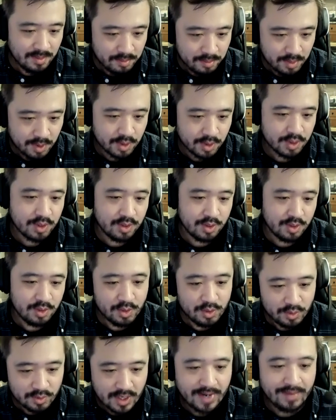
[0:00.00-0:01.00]
person
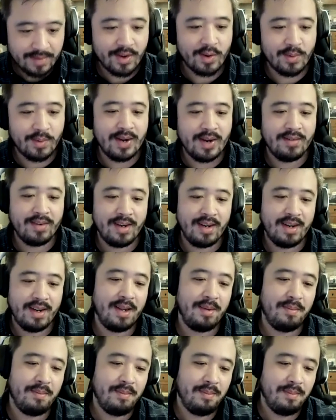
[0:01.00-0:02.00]
driving around at
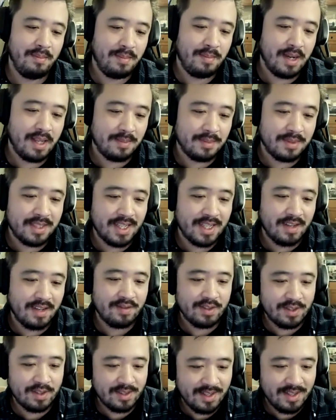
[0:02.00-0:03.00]
night by
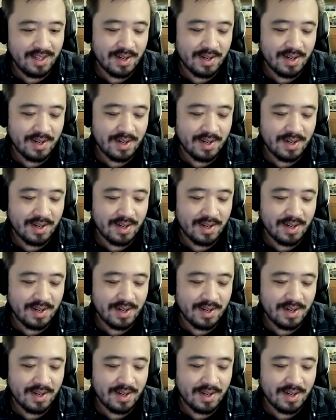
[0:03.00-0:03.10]
themselves,